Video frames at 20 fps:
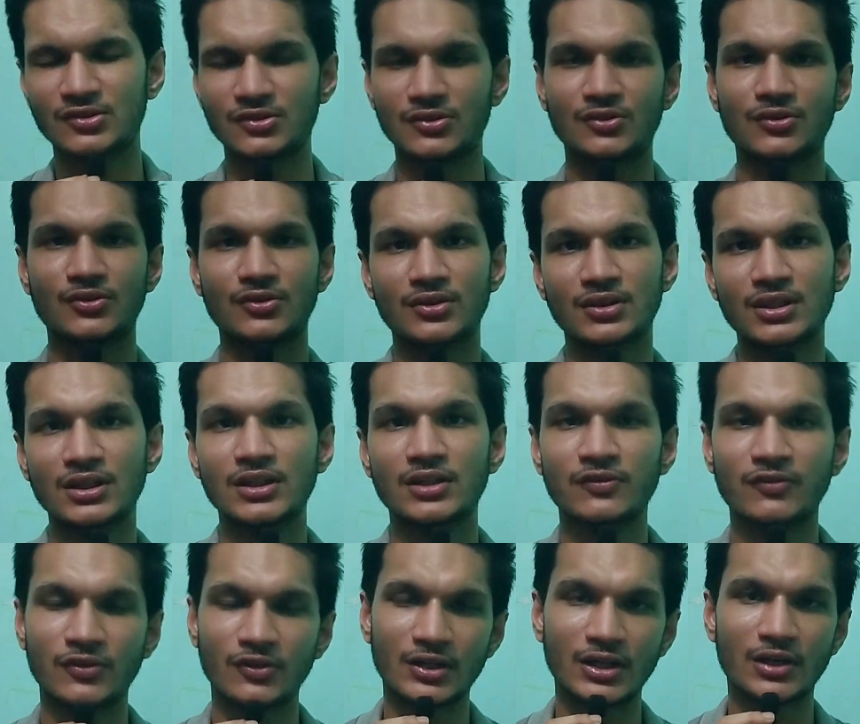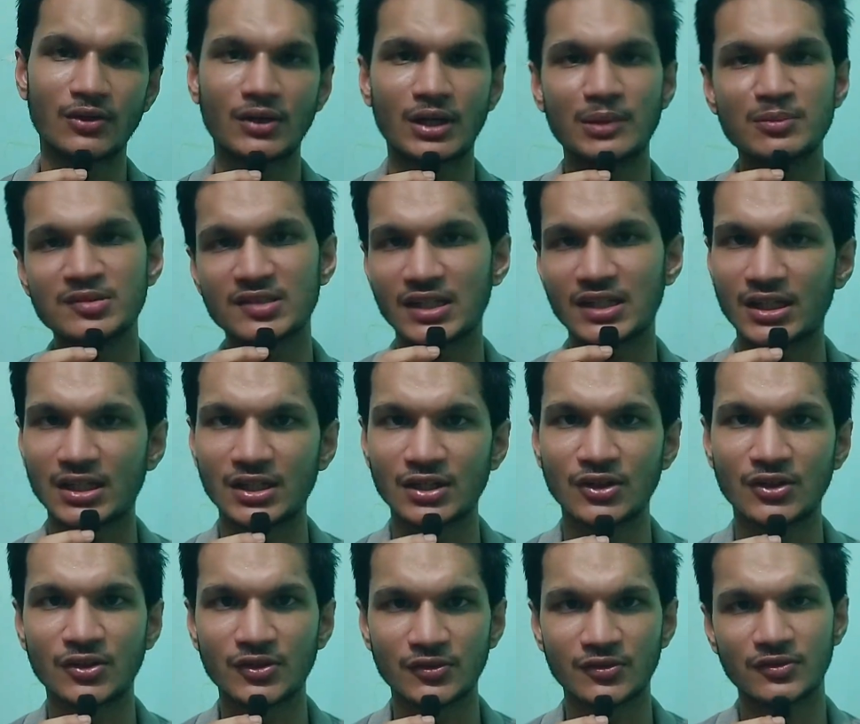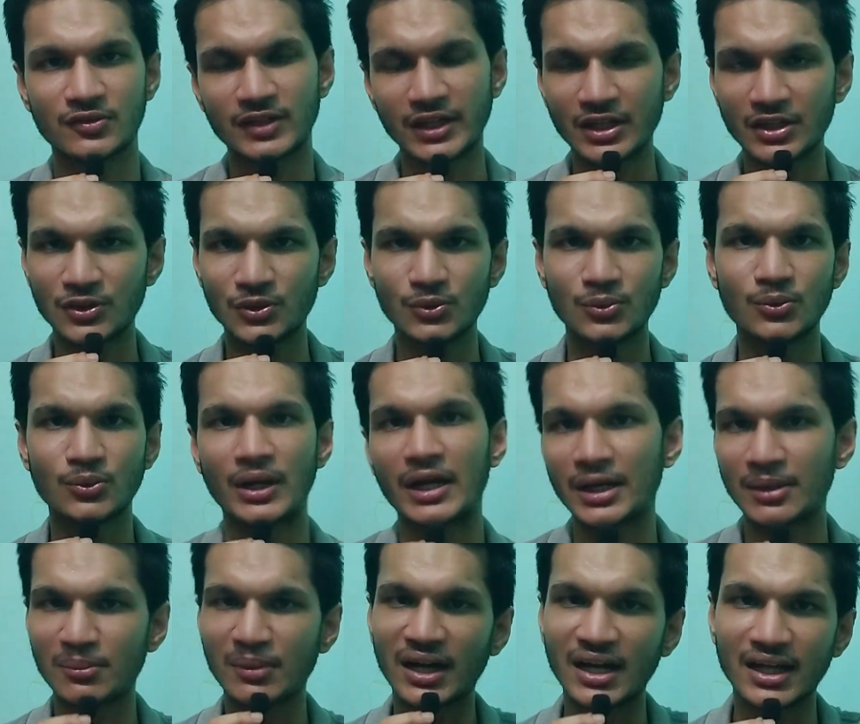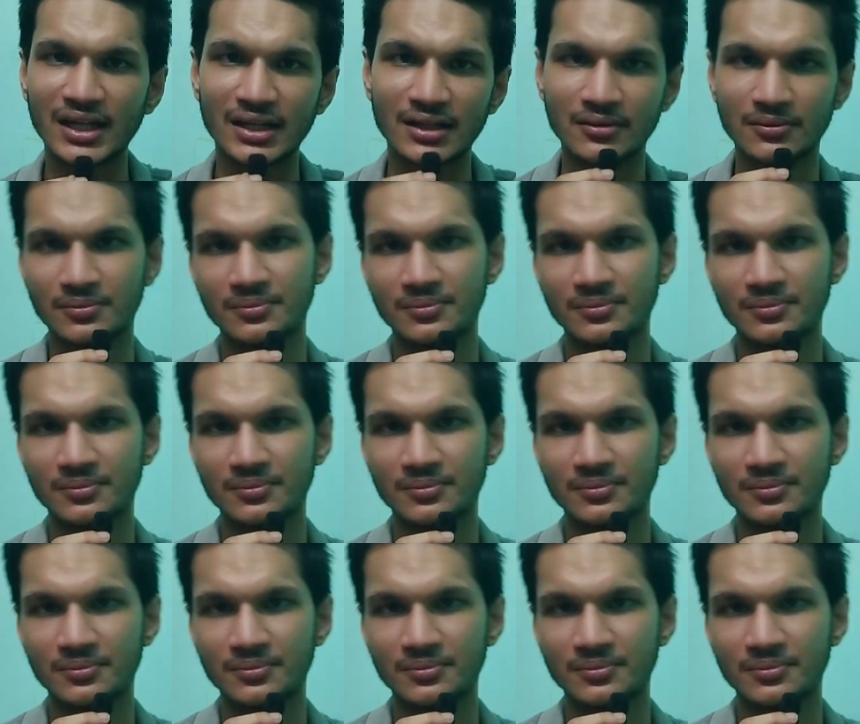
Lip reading: So for now I'm signing off. Thank you and bye.